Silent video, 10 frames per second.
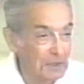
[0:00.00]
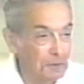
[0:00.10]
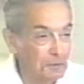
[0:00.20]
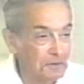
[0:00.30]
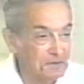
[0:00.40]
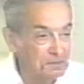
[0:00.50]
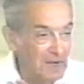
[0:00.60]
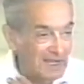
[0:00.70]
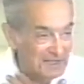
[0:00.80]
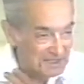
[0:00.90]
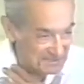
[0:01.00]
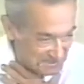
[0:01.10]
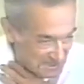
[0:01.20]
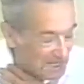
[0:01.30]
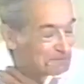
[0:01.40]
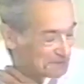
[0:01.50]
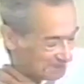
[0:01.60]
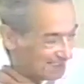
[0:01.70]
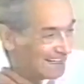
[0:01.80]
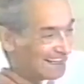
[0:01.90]
It was my
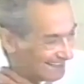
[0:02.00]
conception